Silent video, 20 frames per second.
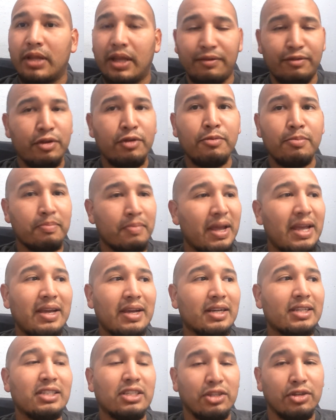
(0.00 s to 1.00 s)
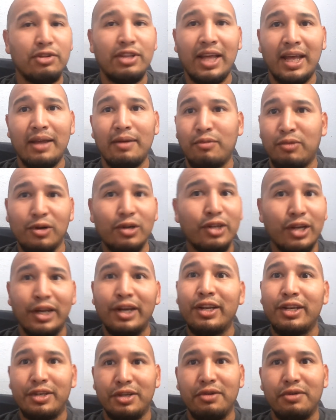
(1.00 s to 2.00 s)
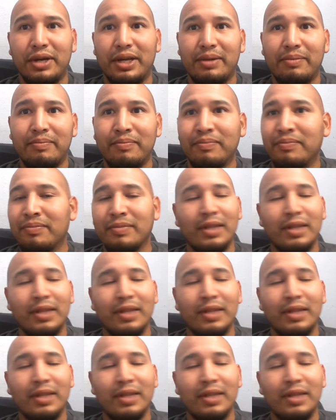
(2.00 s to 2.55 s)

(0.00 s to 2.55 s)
If you make us do that, we're going to do it.